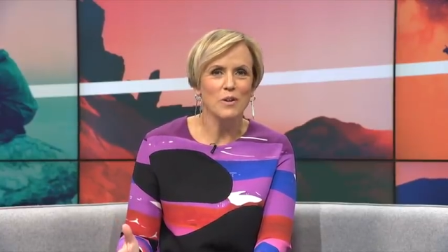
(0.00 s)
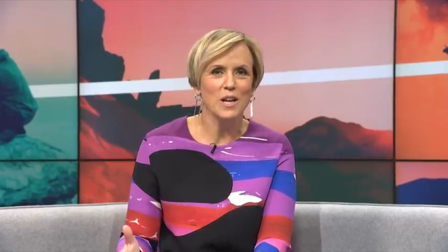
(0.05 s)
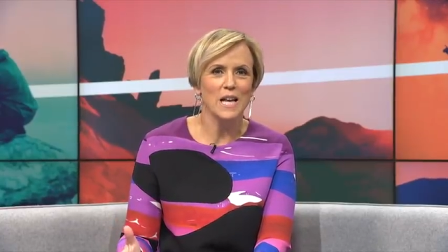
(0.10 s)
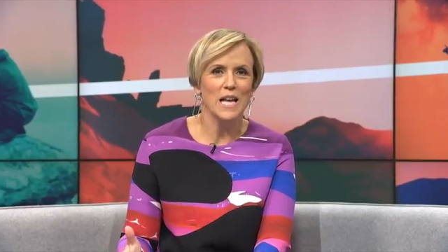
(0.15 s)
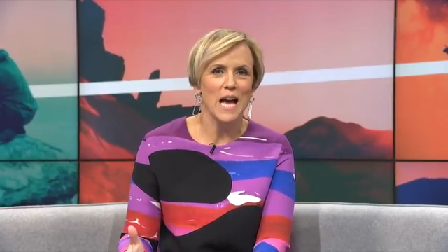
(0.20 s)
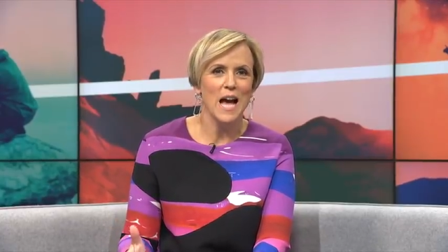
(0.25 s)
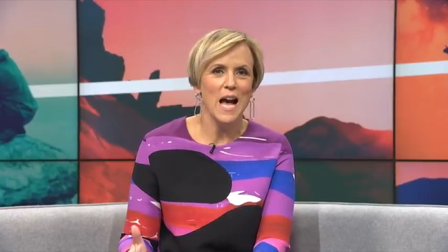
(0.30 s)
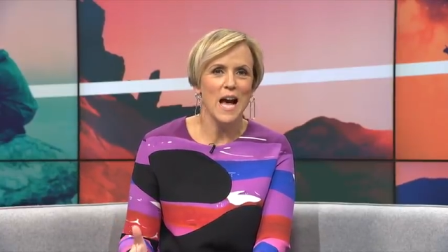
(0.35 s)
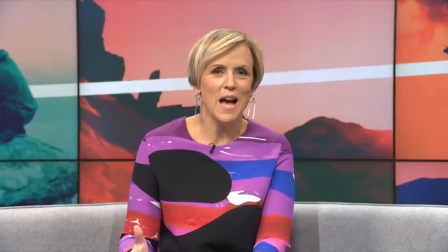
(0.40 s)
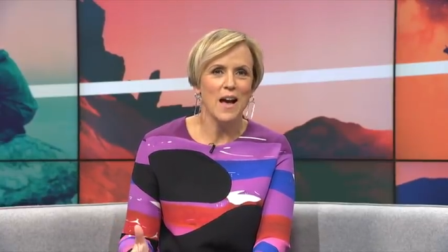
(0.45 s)

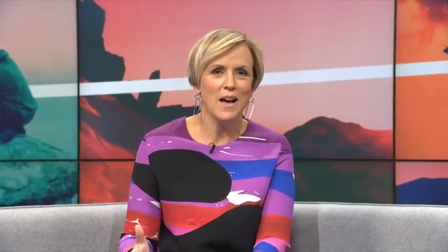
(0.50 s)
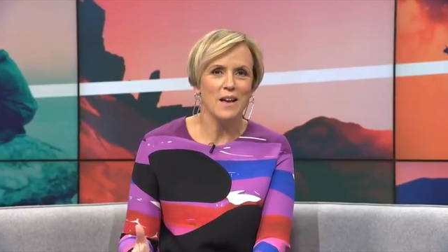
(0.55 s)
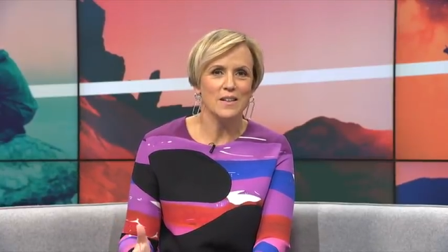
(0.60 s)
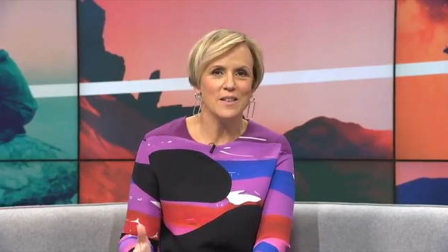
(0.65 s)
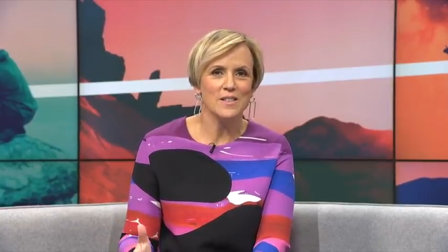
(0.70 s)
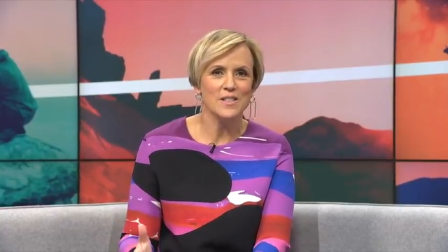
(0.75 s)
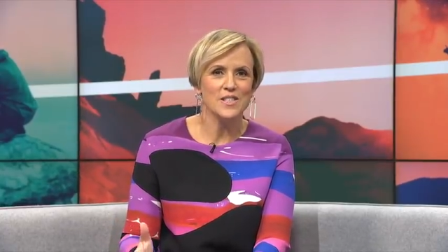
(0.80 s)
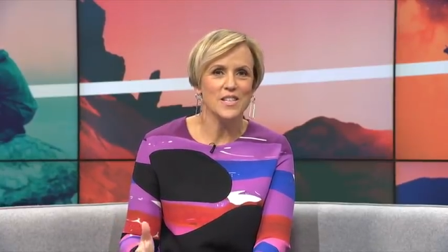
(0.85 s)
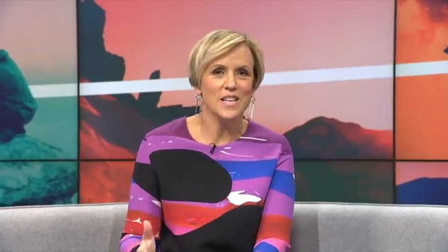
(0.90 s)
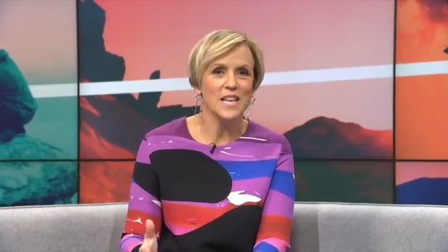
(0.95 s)
really
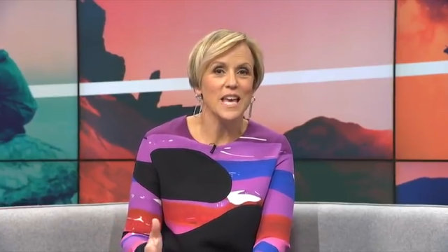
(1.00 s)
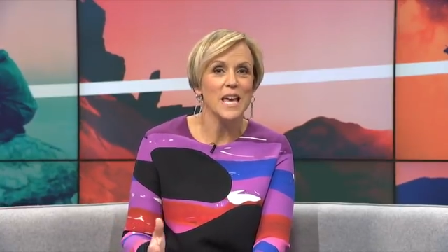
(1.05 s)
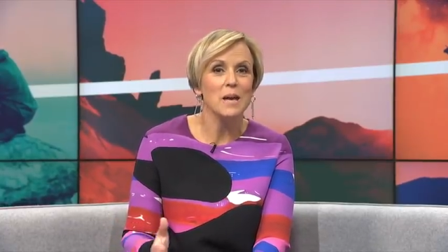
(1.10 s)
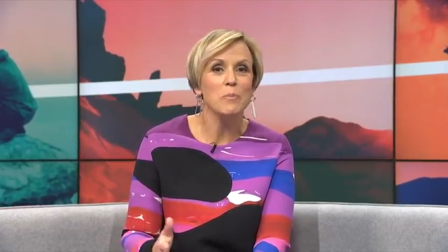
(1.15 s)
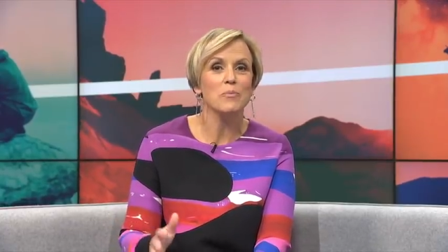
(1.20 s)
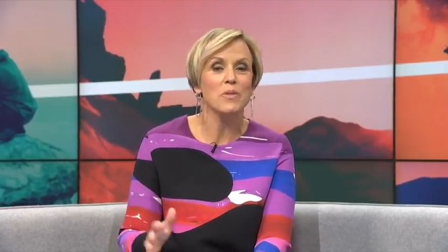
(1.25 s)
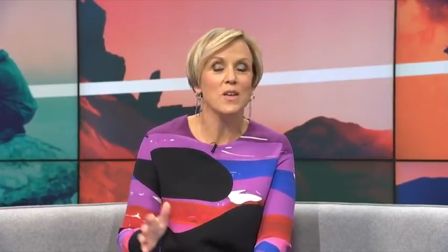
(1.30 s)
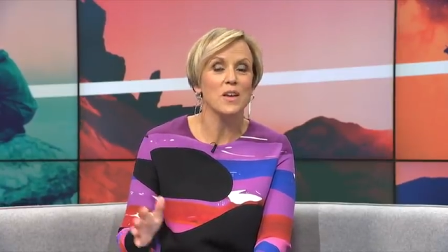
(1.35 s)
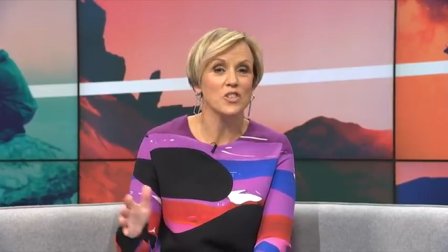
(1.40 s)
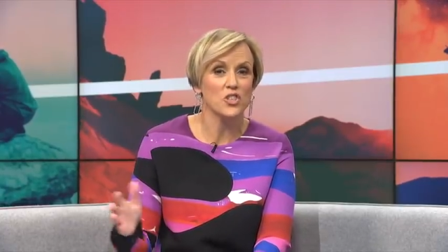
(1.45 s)
hard to
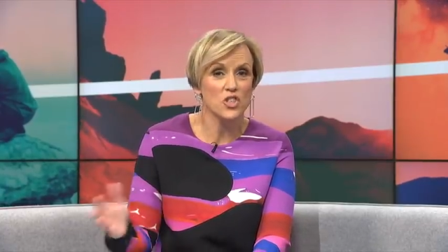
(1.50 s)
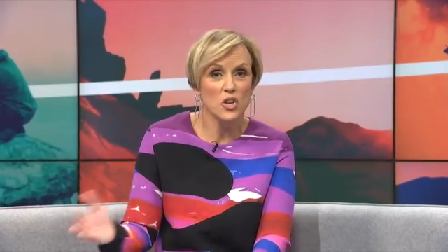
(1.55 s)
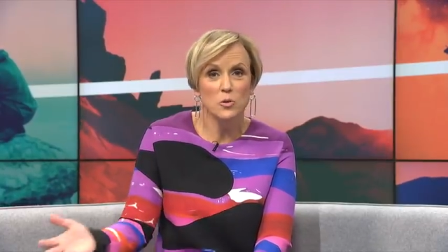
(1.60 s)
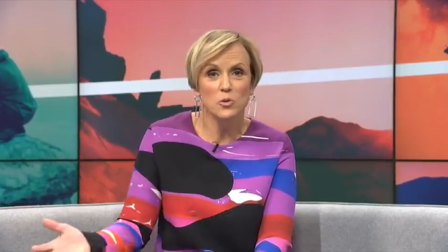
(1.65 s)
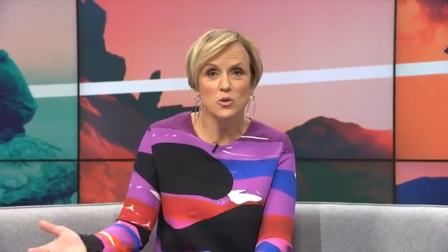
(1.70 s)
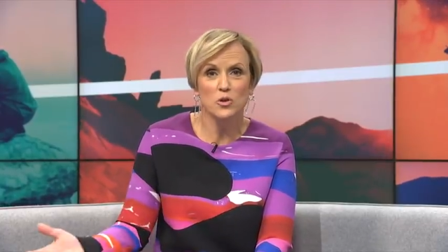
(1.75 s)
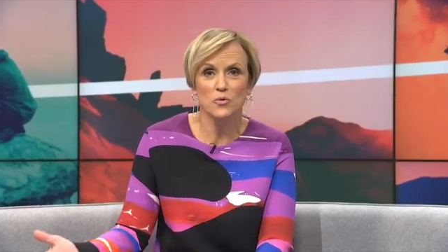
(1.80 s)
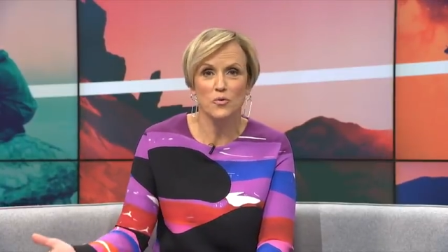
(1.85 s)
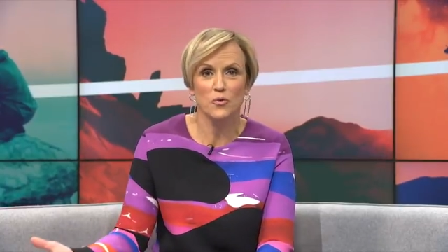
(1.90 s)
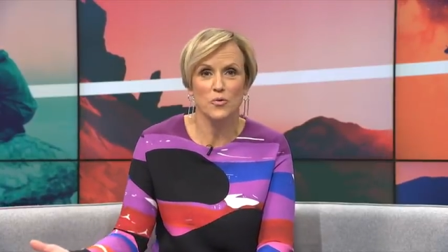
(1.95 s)
keep their
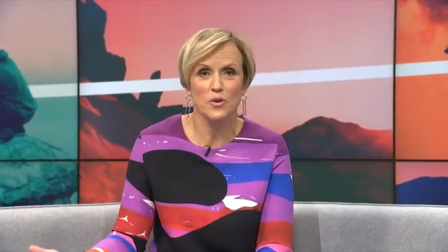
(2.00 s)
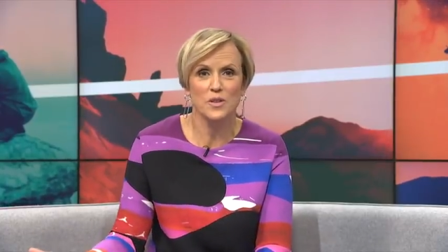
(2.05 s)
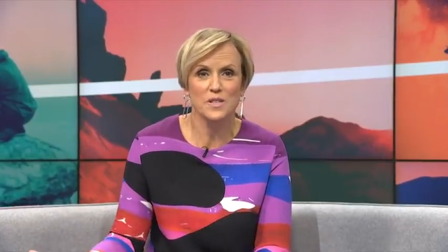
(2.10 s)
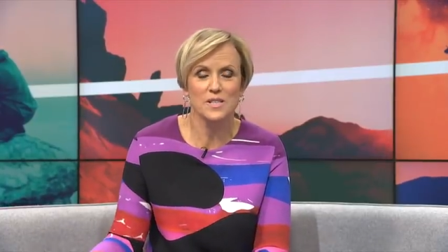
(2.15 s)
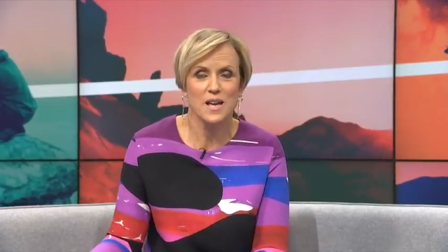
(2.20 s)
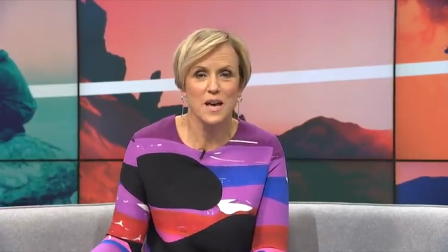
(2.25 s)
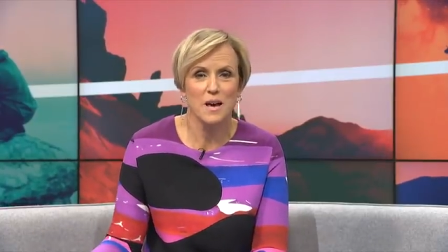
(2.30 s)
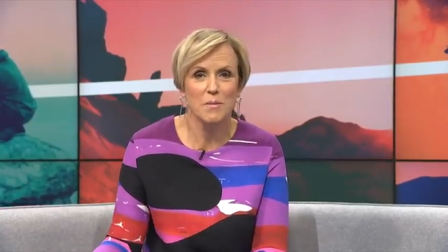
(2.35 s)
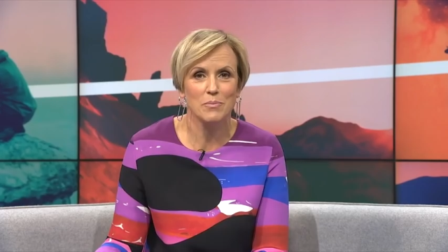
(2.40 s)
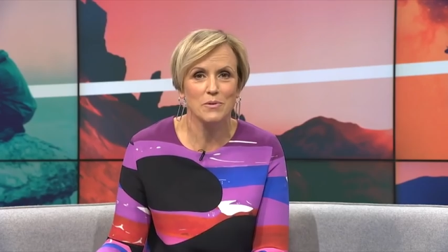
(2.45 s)
children, for
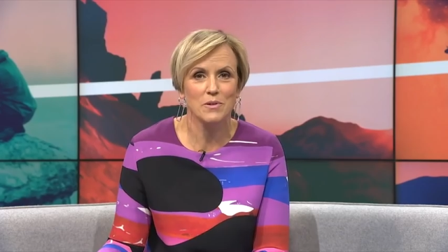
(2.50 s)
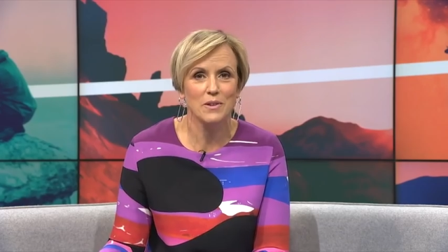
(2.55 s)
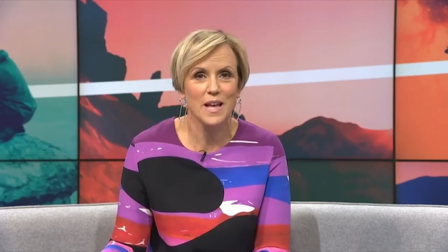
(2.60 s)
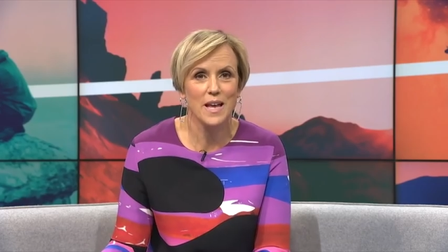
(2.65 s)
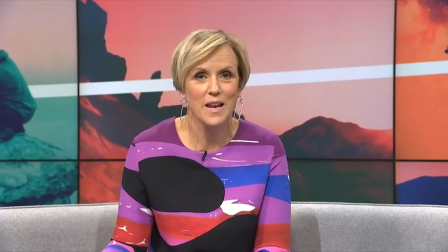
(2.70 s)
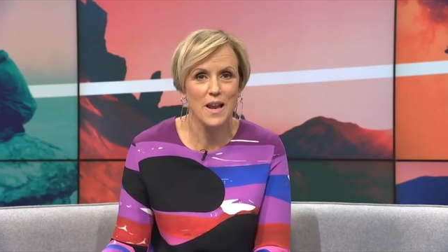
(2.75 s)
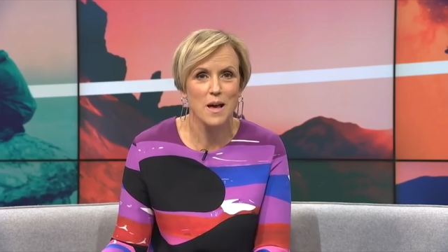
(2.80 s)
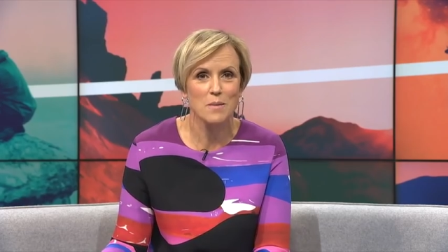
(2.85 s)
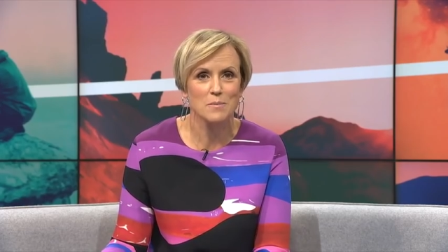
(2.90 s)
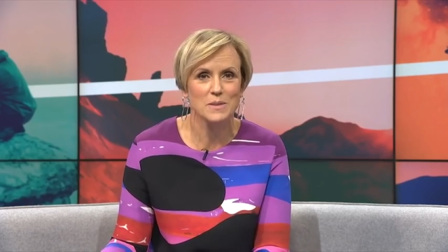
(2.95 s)
example,
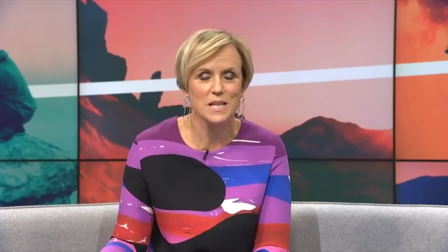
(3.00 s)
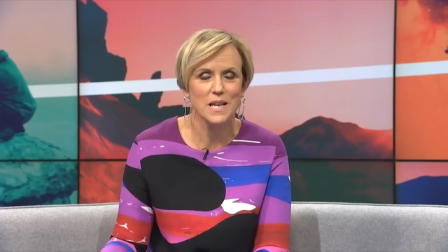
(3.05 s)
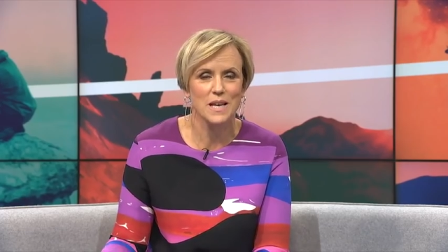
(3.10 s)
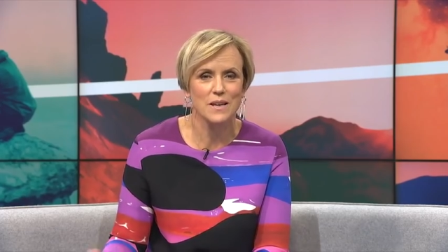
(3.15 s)
at arm's